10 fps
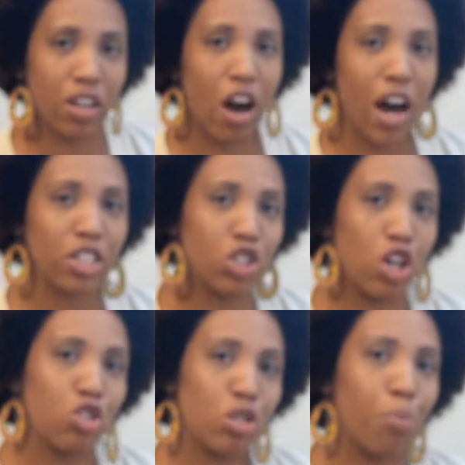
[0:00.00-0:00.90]
God
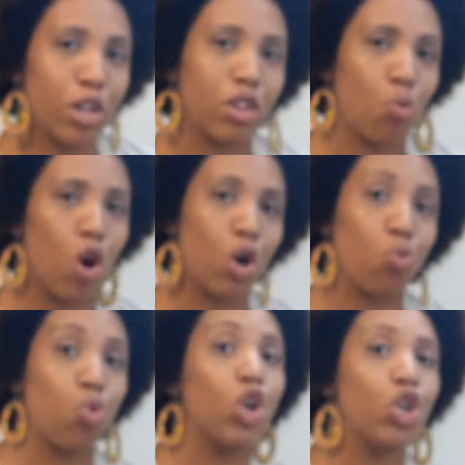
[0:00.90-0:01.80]
chose to put the
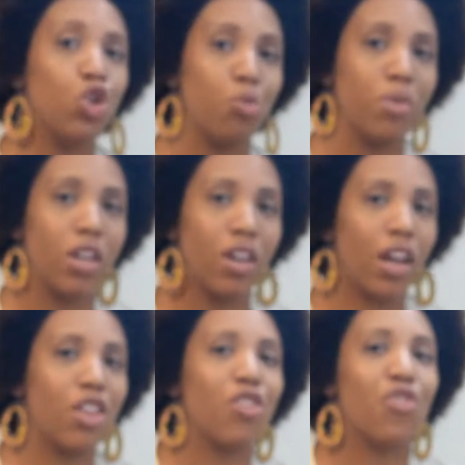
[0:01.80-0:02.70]
word womb
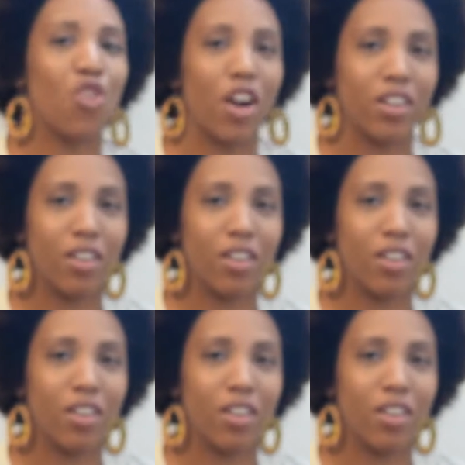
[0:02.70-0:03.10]
in the front.